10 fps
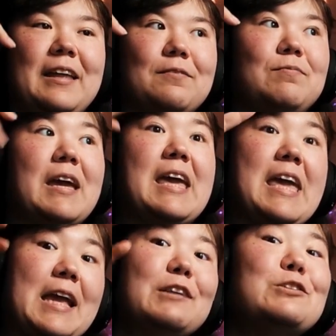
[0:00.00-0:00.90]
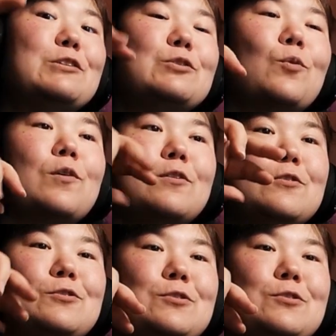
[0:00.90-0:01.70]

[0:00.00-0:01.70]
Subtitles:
like, they hinted toward those